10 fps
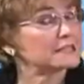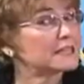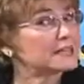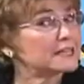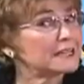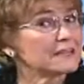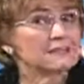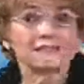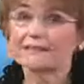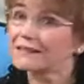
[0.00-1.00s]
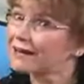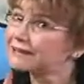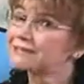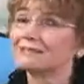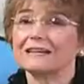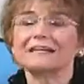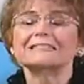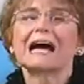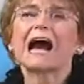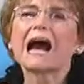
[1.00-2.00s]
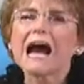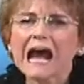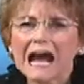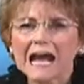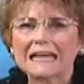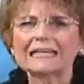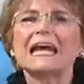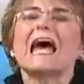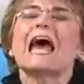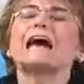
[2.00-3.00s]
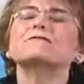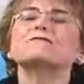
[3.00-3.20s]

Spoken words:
then God says, I have